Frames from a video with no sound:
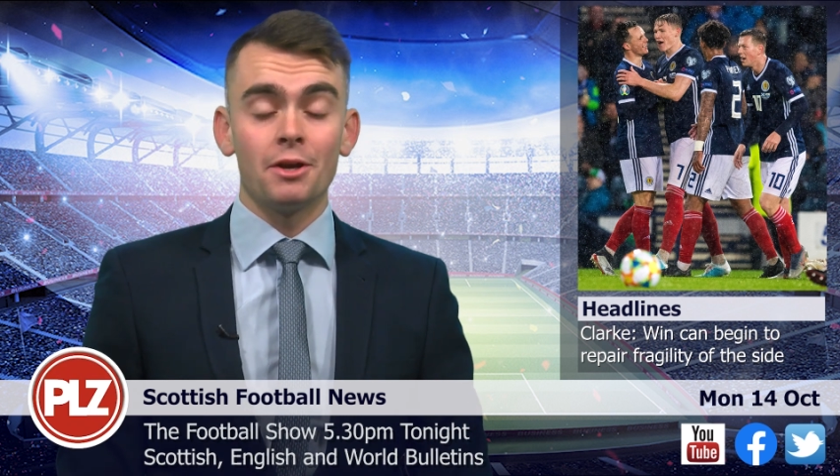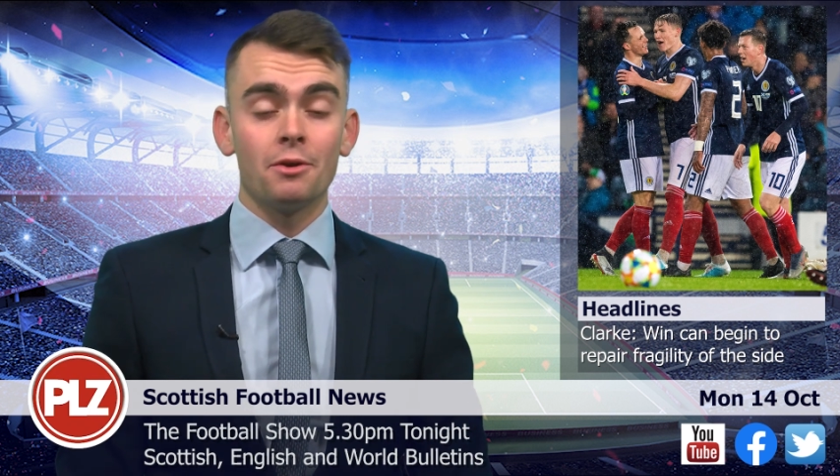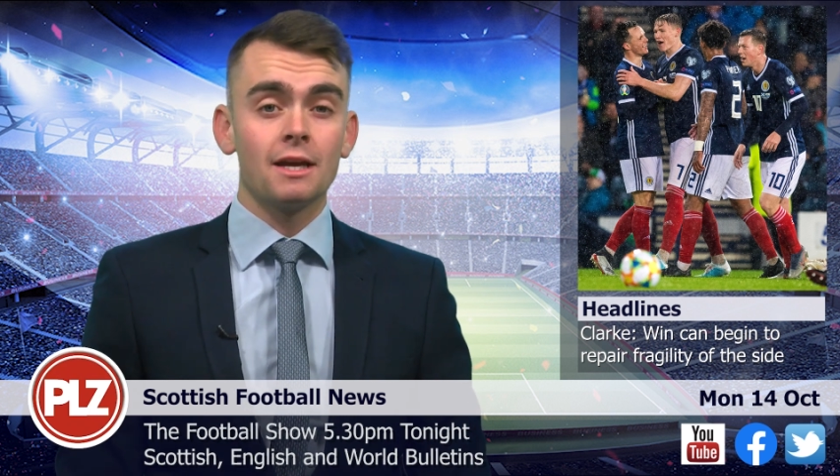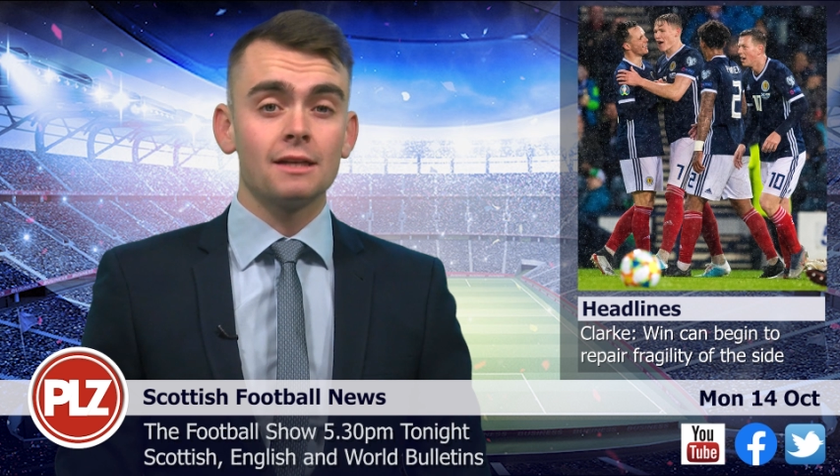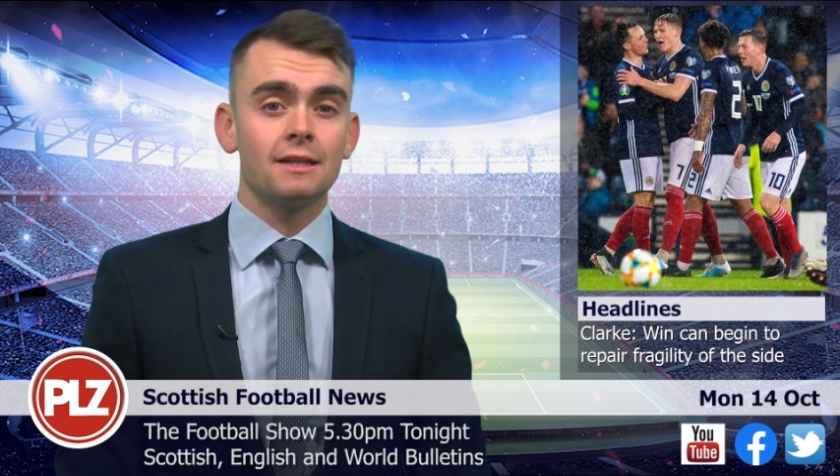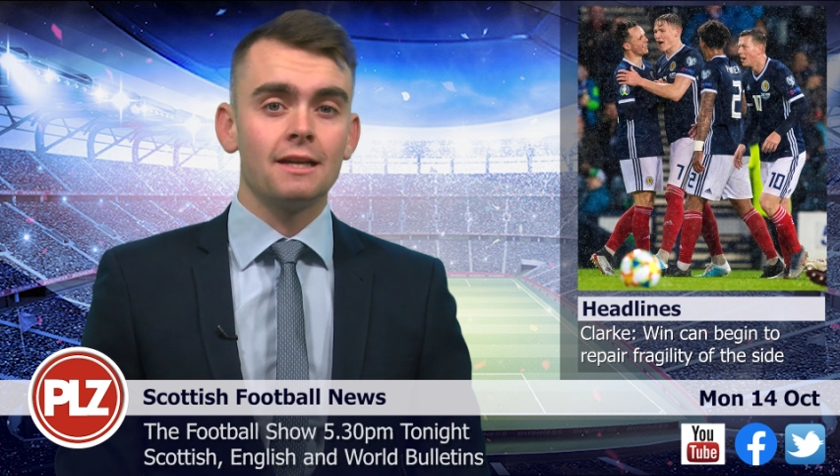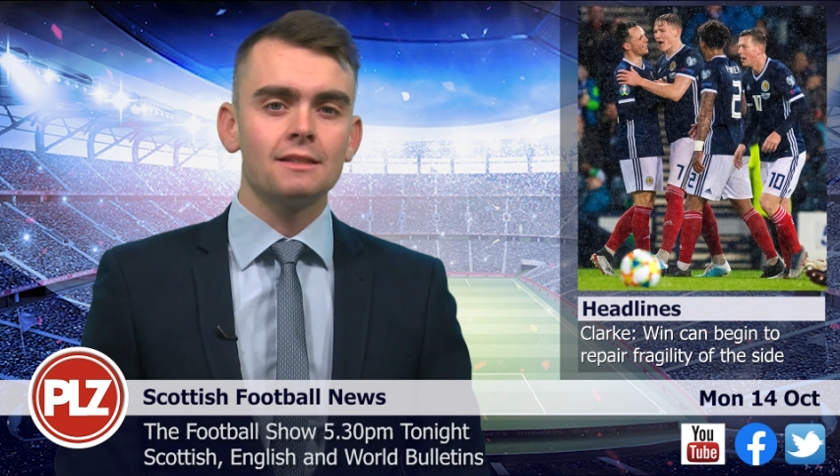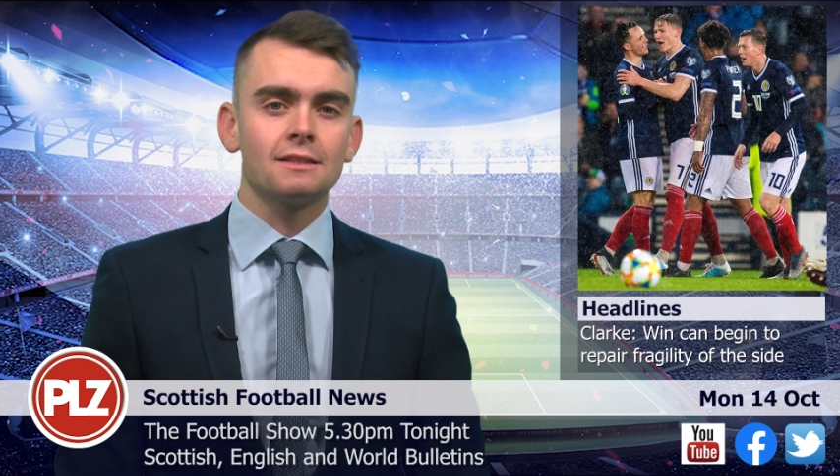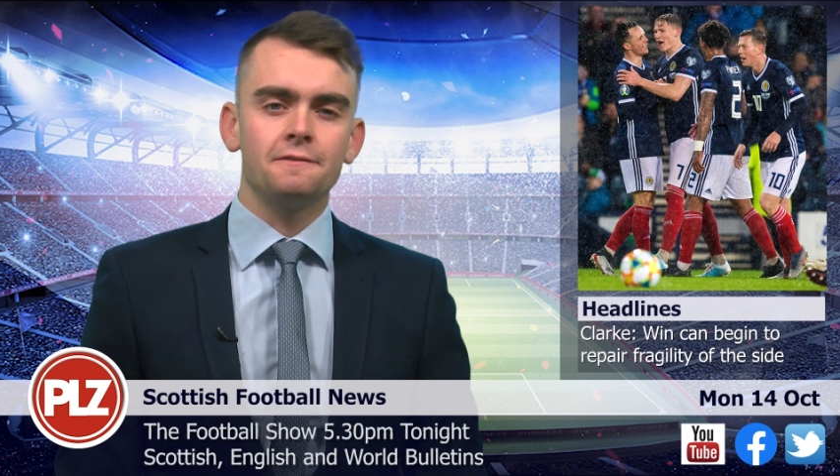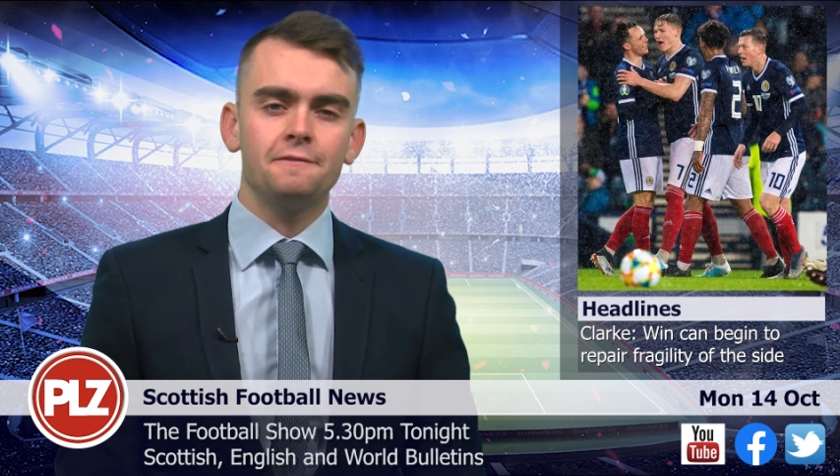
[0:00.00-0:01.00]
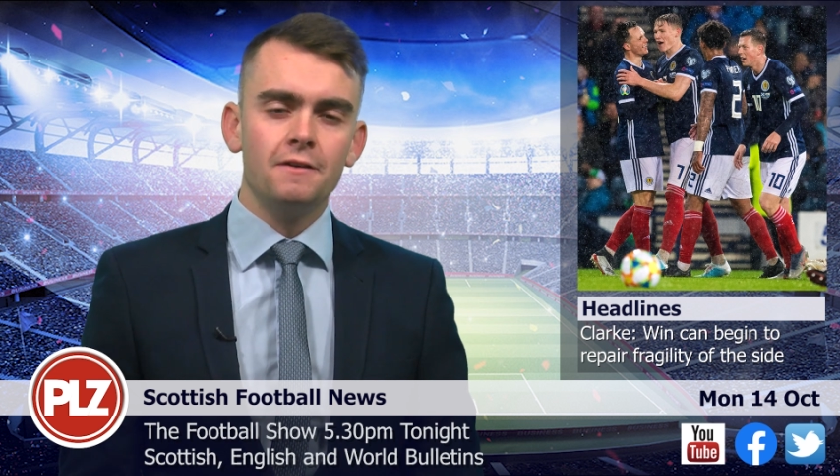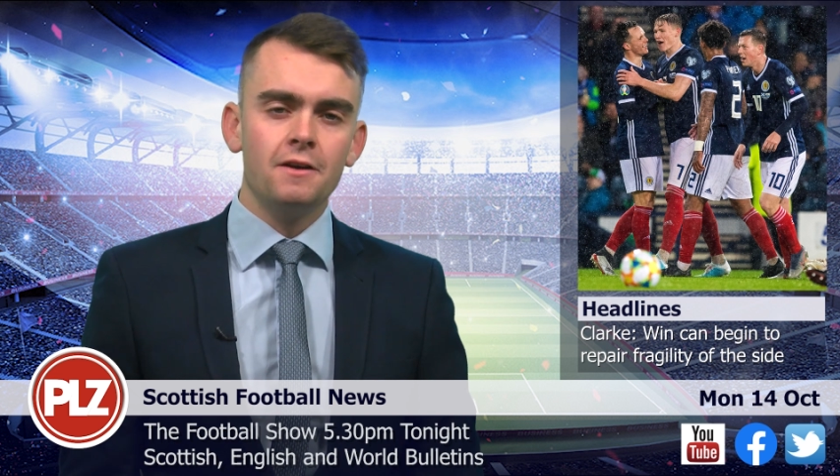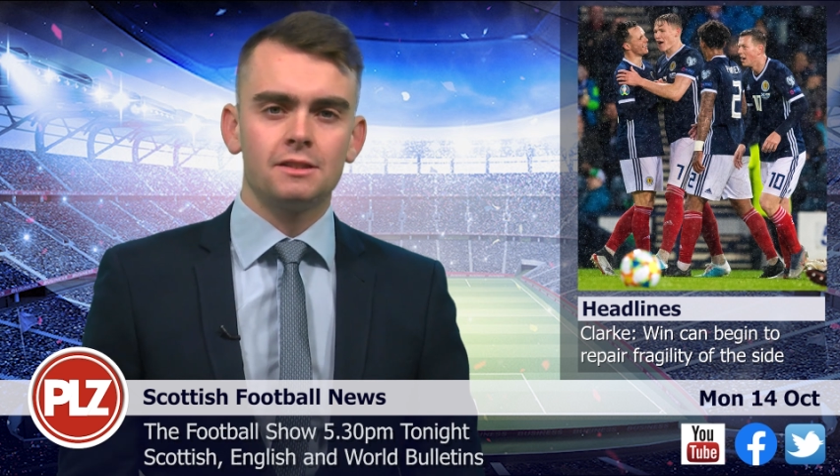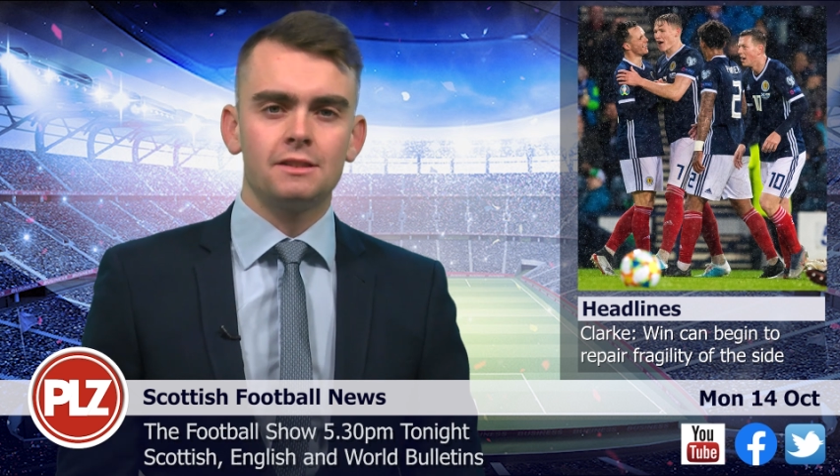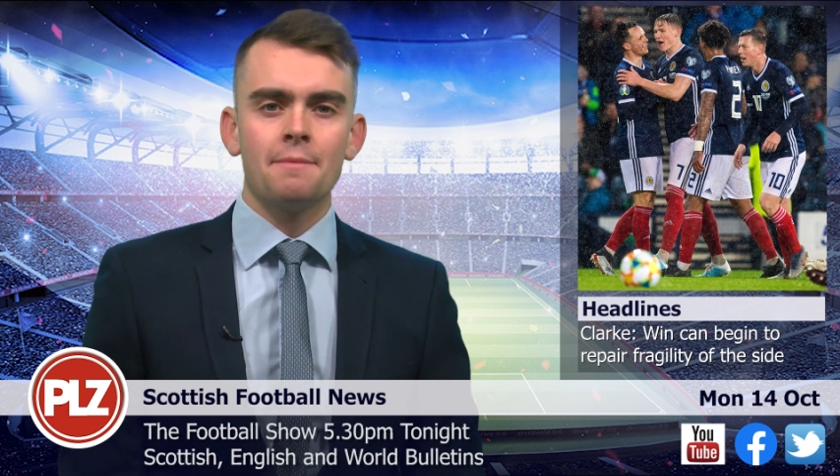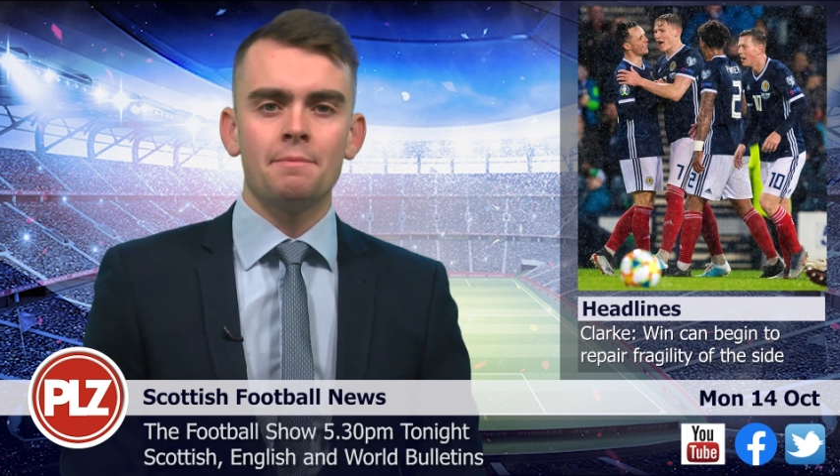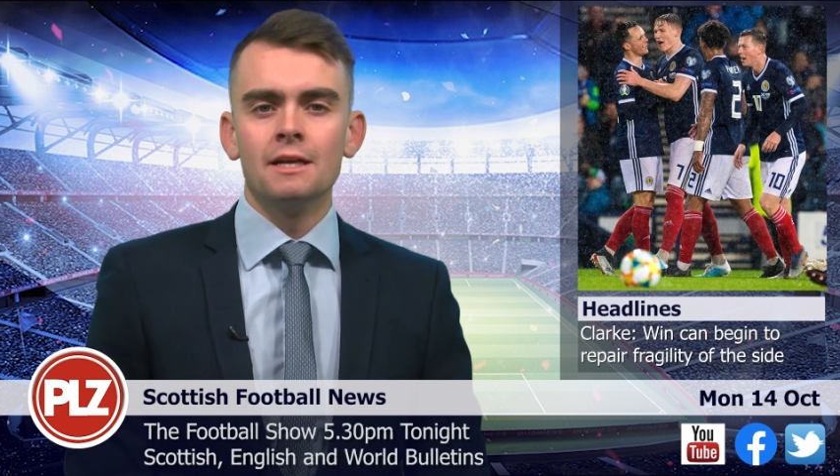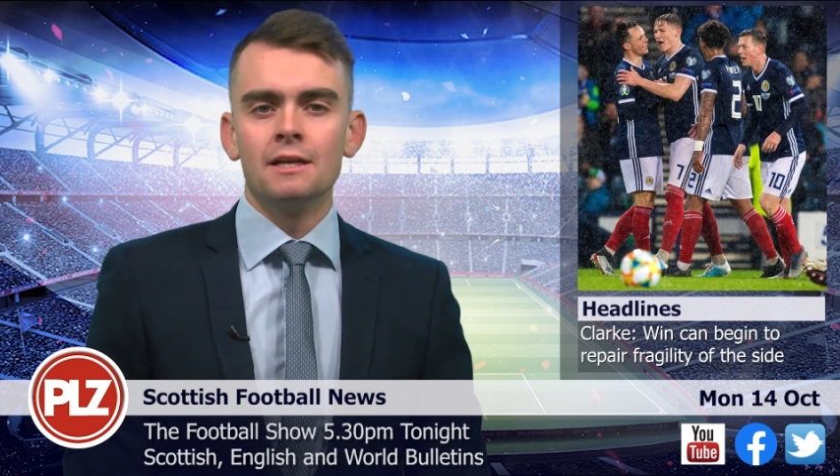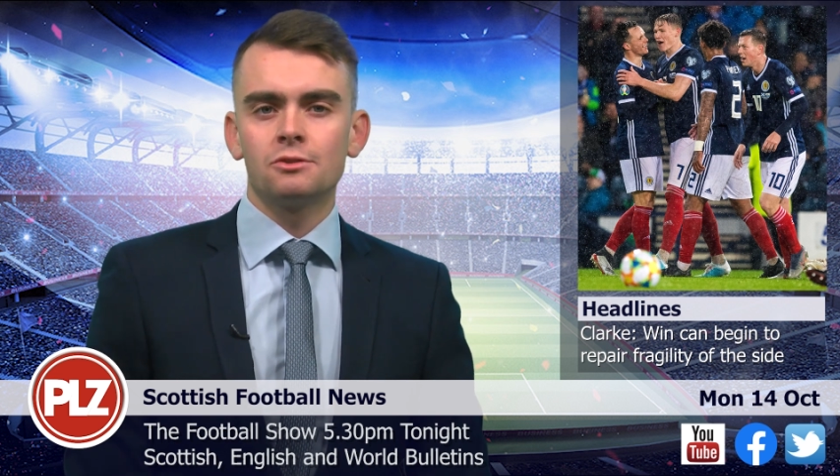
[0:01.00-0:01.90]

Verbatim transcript: Marino yesterday is the first step